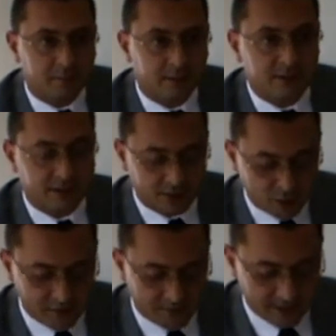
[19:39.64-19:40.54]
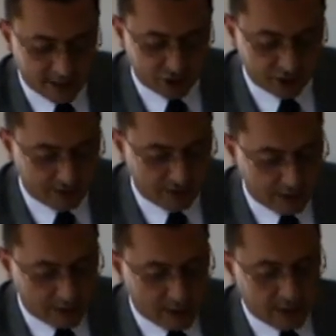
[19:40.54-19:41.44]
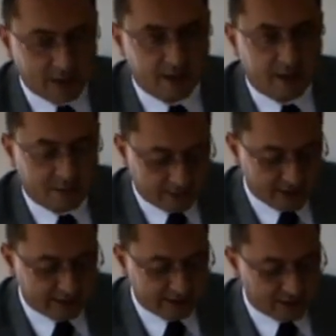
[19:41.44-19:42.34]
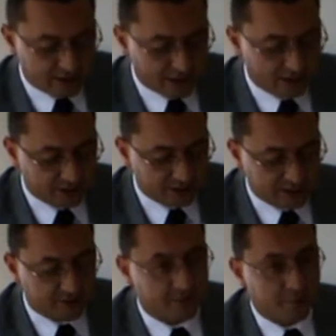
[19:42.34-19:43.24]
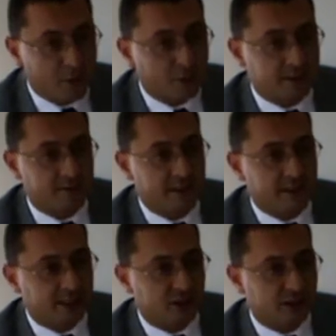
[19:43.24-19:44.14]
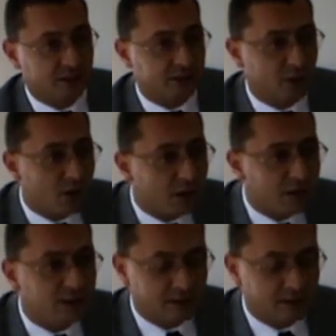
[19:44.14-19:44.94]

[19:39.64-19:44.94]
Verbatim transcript: political unification uh, is in the interest of both the financially strong